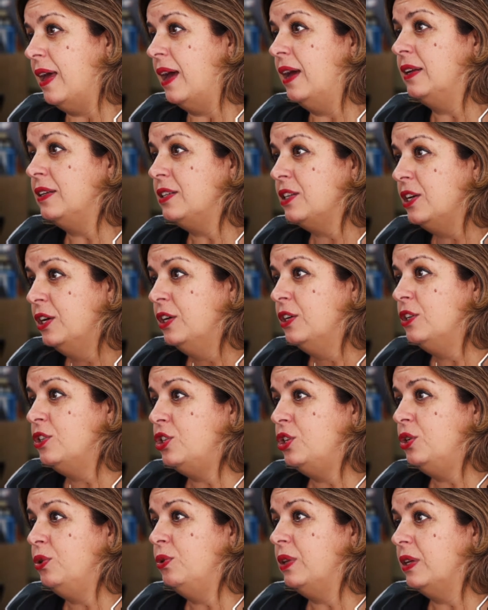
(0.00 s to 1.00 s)
that
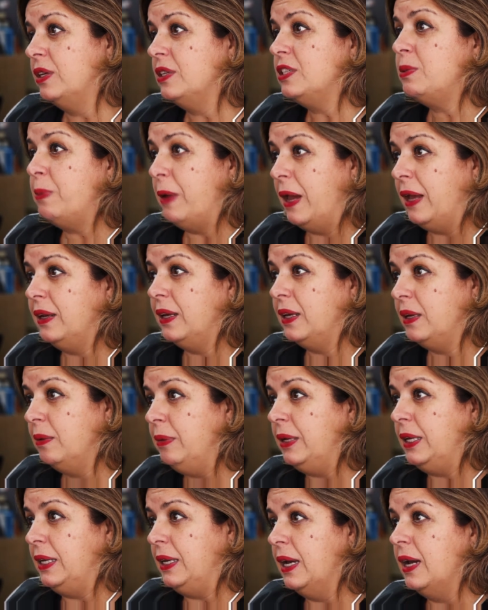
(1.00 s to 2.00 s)
to the
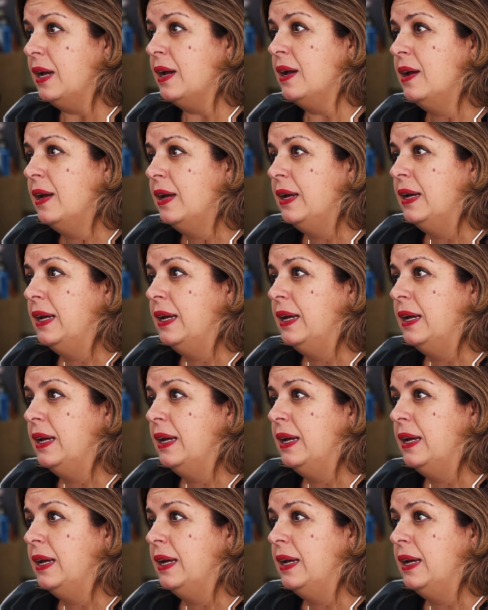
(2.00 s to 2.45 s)
Hispanic media.